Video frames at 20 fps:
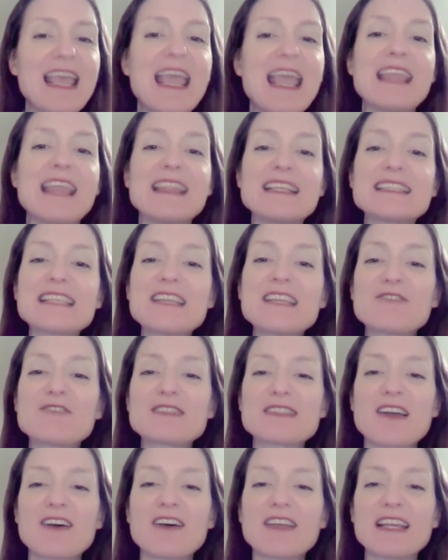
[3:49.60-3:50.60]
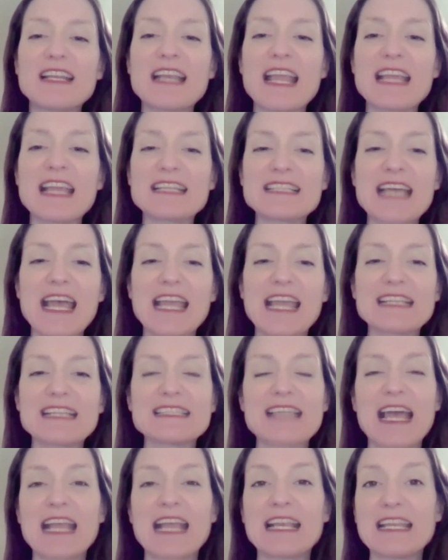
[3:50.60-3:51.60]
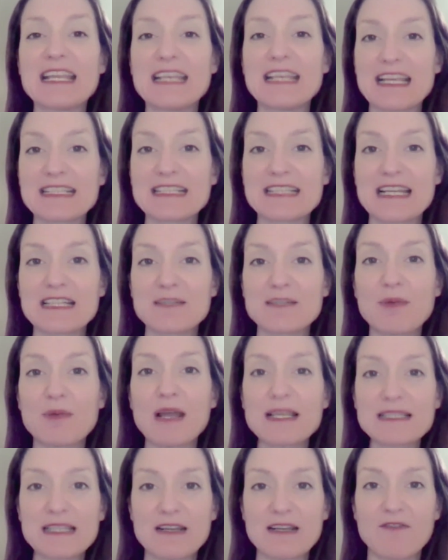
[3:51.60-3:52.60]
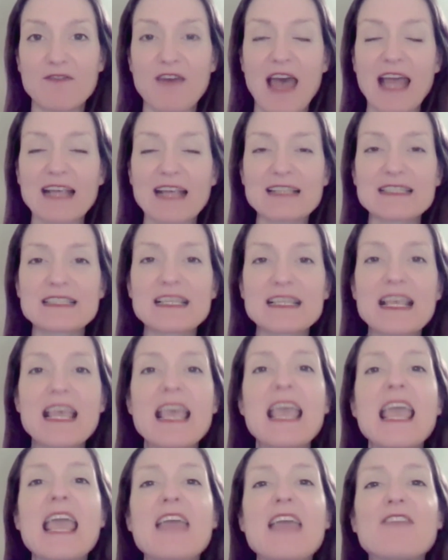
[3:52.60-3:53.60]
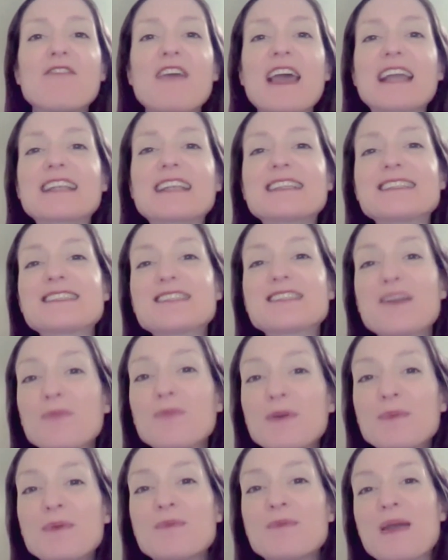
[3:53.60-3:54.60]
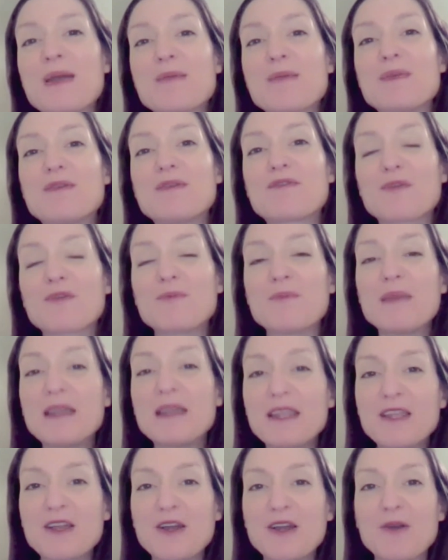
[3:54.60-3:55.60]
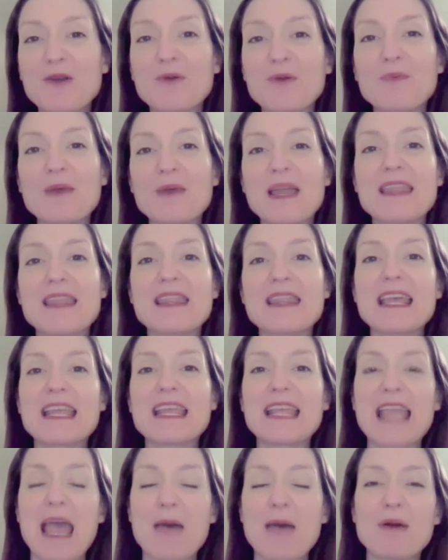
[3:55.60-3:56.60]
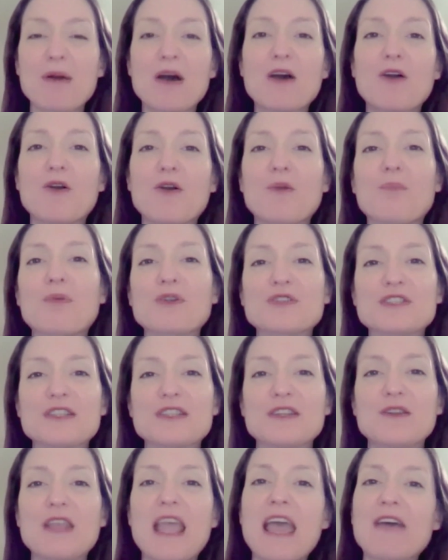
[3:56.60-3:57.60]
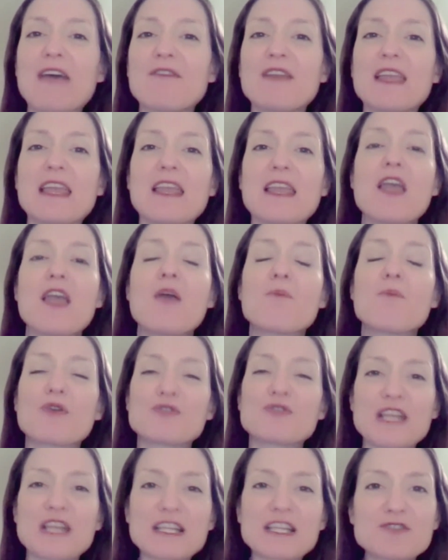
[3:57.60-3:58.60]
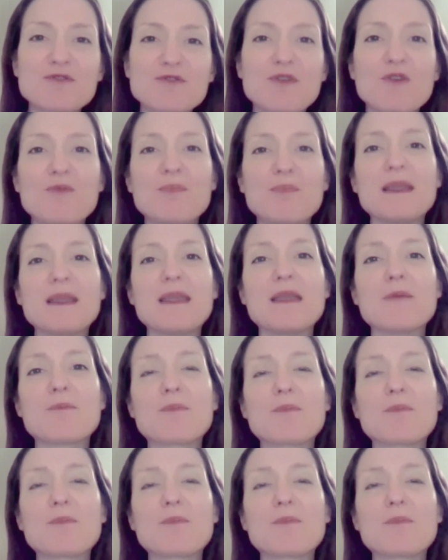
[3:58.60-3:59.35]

And this can result in anti-anxiety and antidepressant effects. In fact, some women might be familiar with GABA or having progesterone be